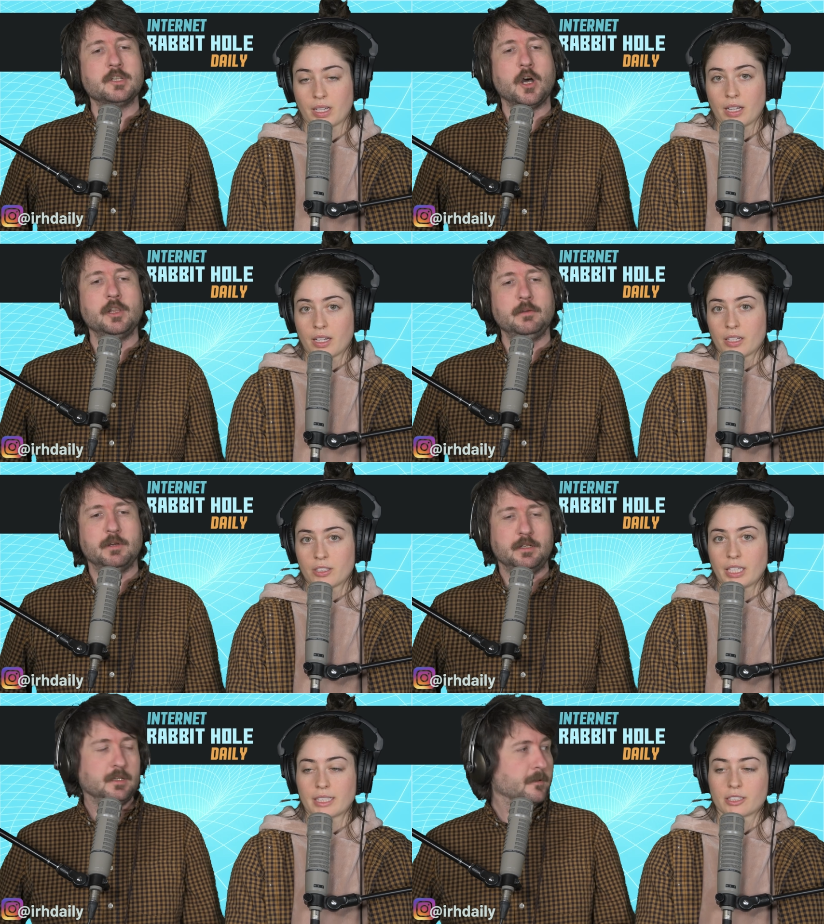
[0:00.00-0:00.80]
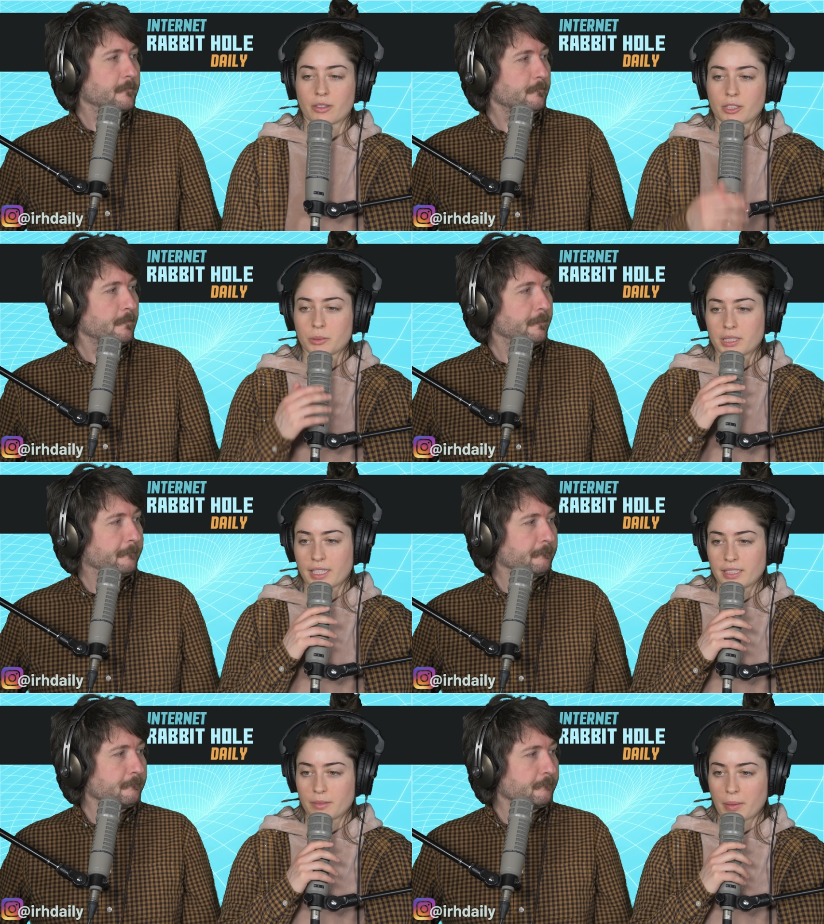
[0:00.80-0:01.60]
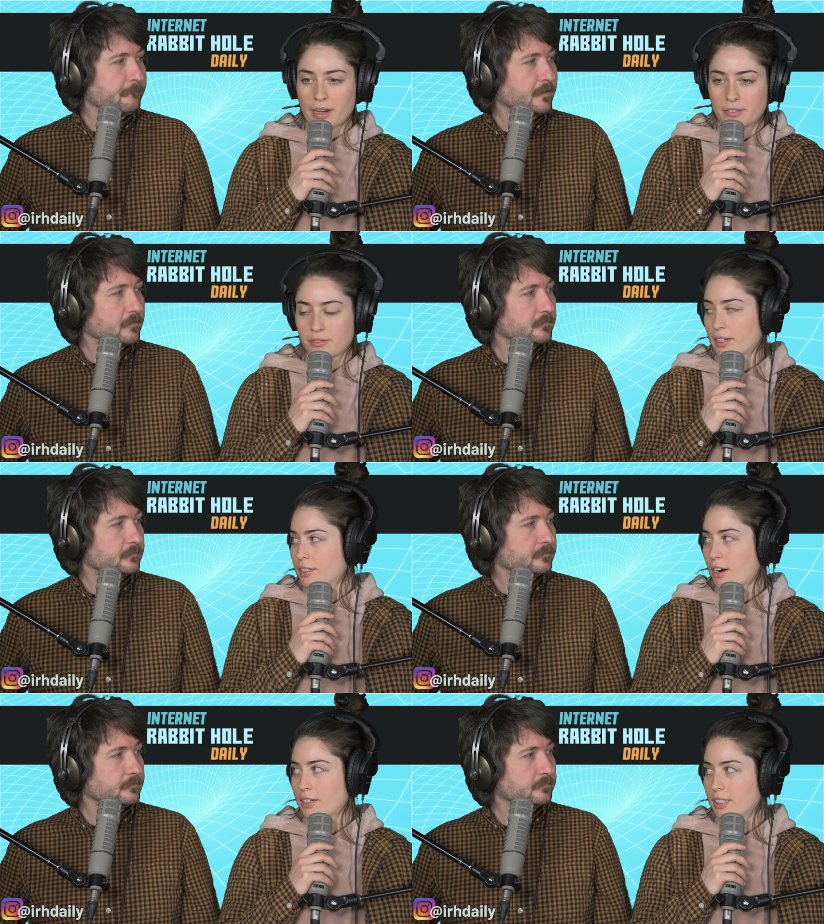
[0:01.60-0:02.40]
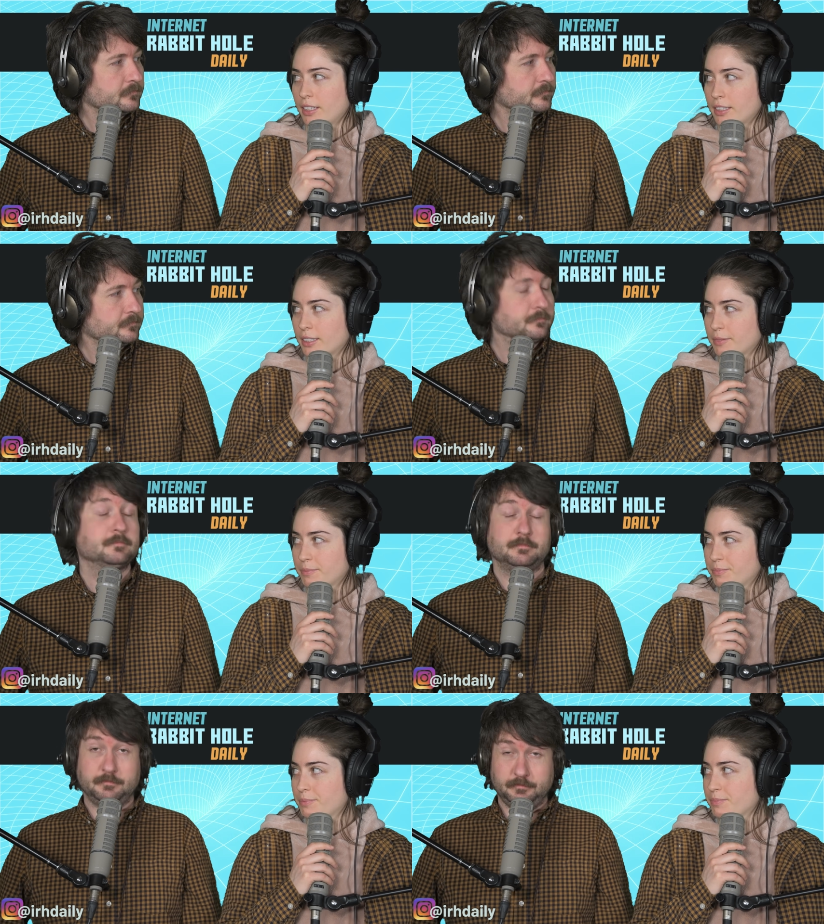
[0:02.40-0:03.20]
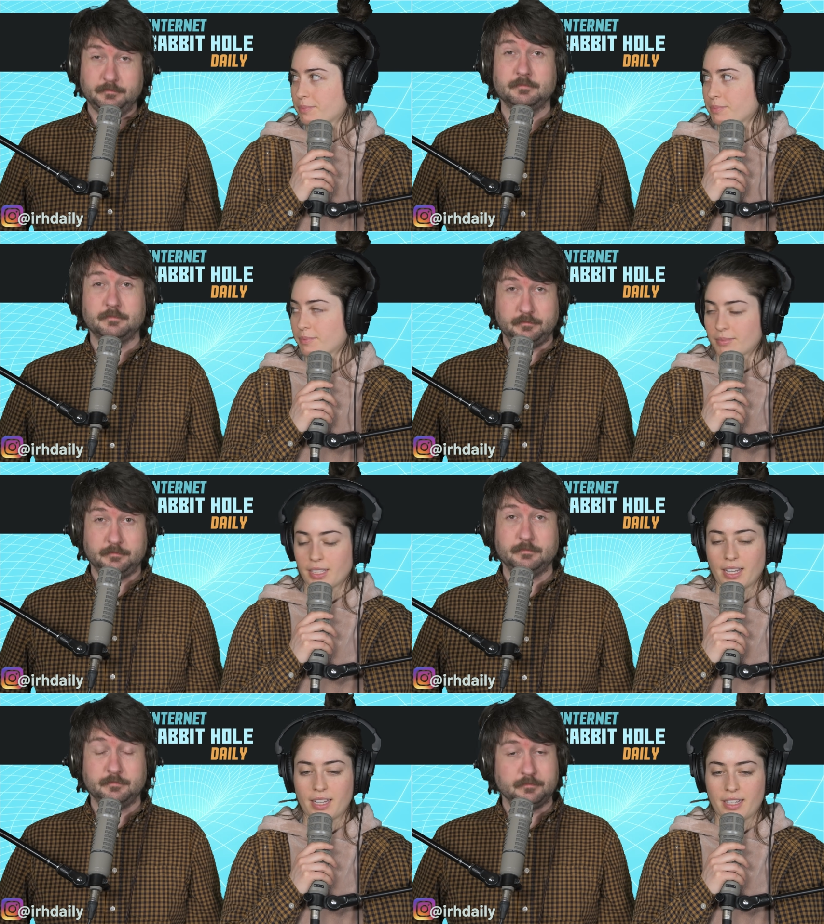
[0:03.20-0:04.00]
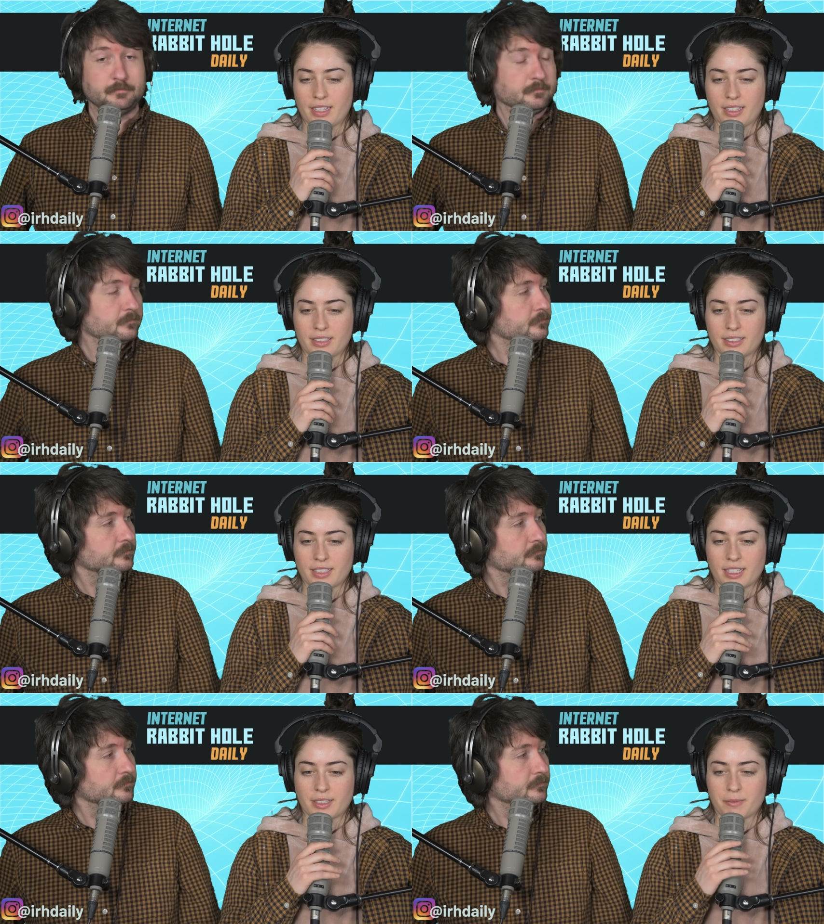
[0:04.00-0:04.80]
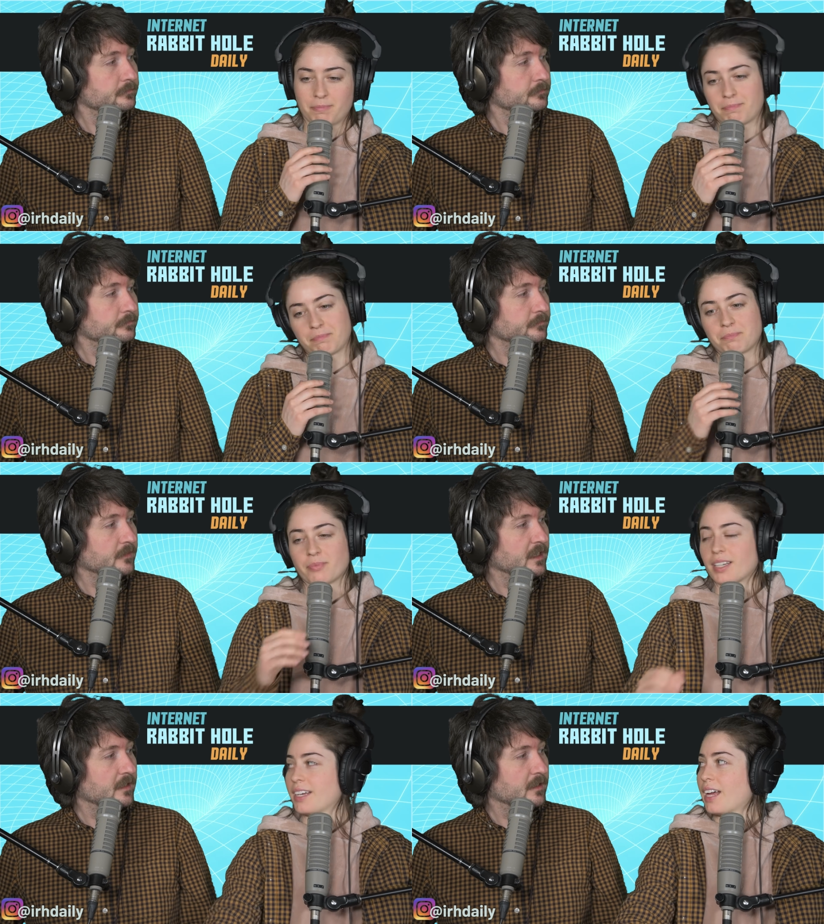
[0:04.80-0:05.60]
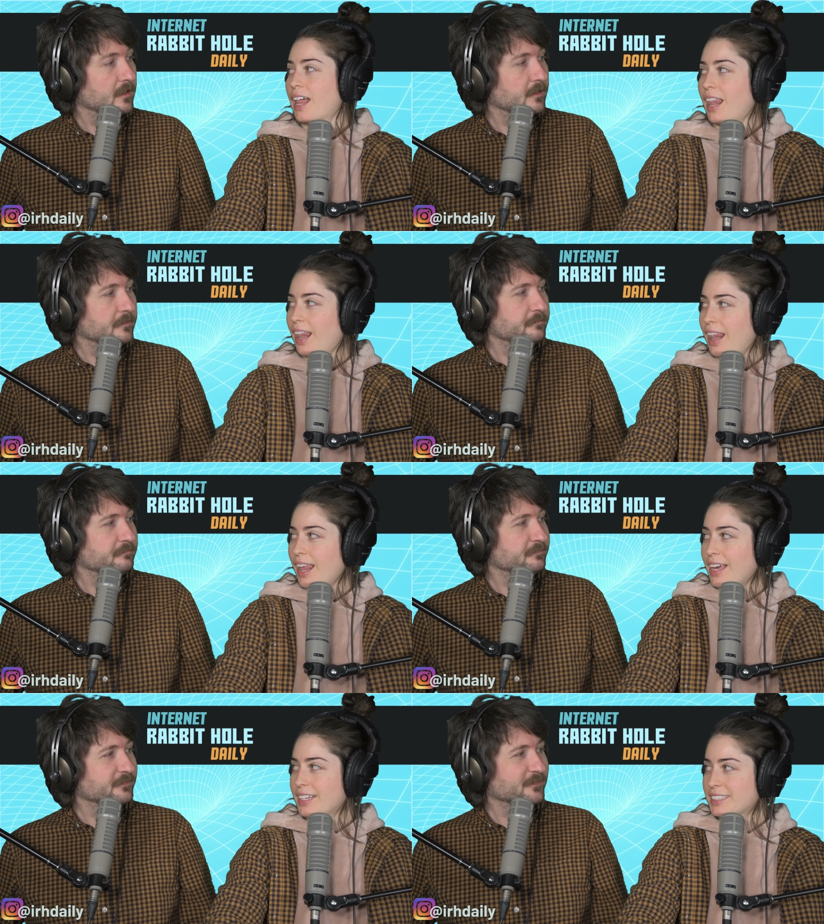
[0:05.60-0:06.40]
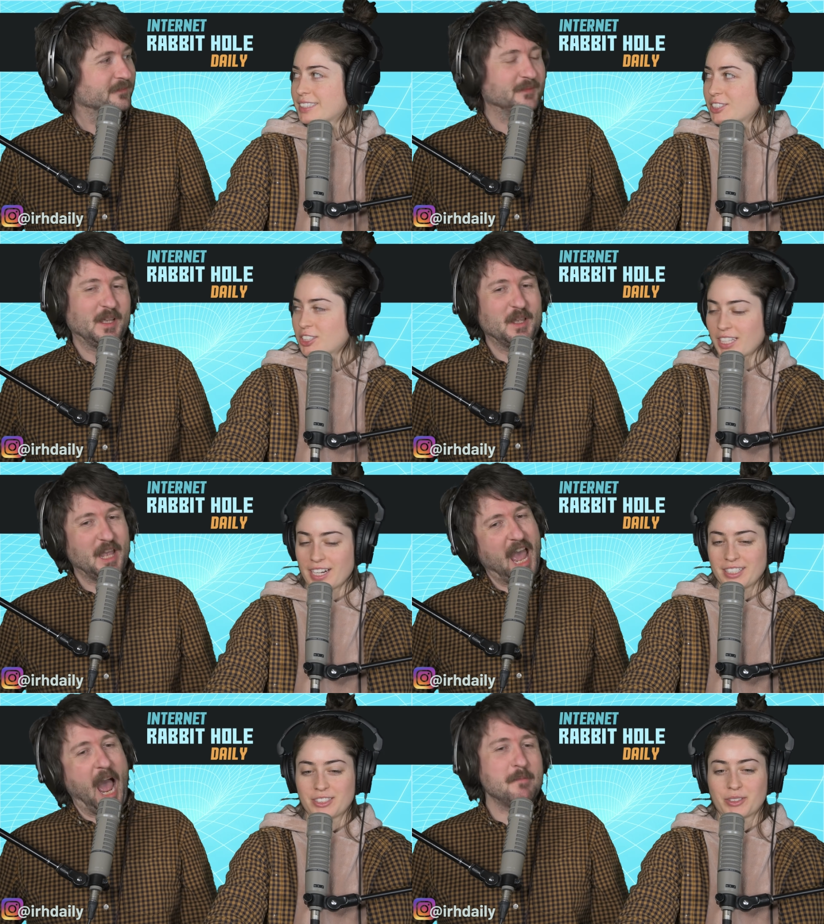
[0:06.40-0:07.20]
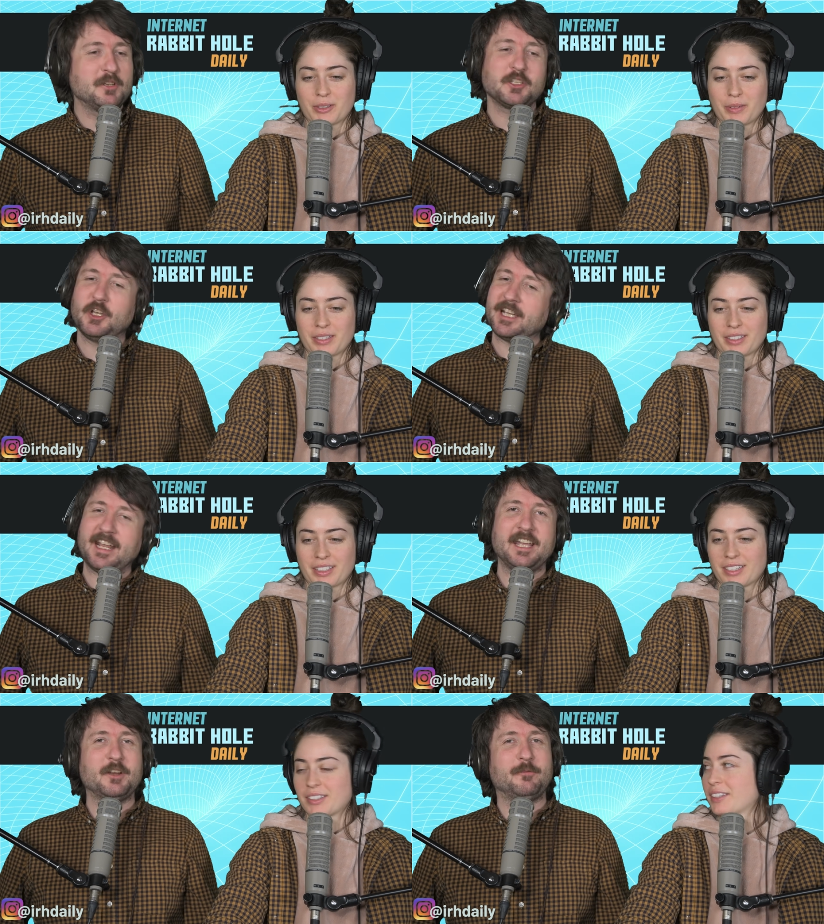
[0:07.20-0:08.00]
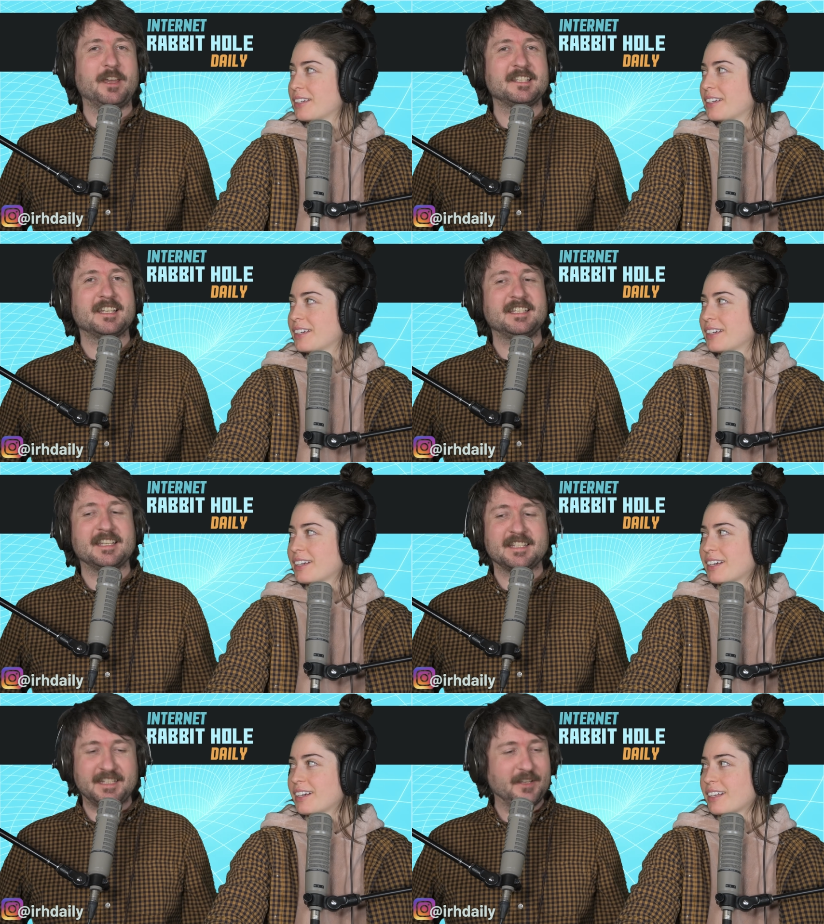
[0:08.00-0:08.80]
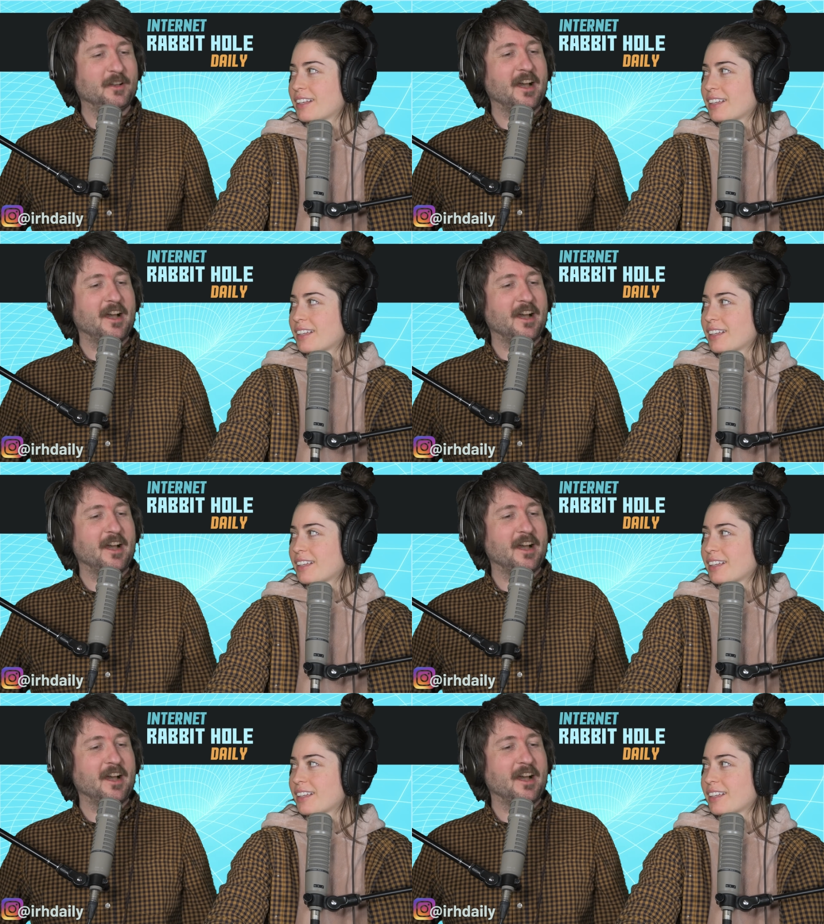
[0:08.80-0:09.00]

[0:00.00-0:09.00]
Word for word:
Speaker 1: Tollywood. Yes, so this was sent in by our friend Hardik.
Speaker 2: Mm.
Speaker 1: And... Um, let's just get into
Speaker 2: I'm it. I'm just we looking at your face because you still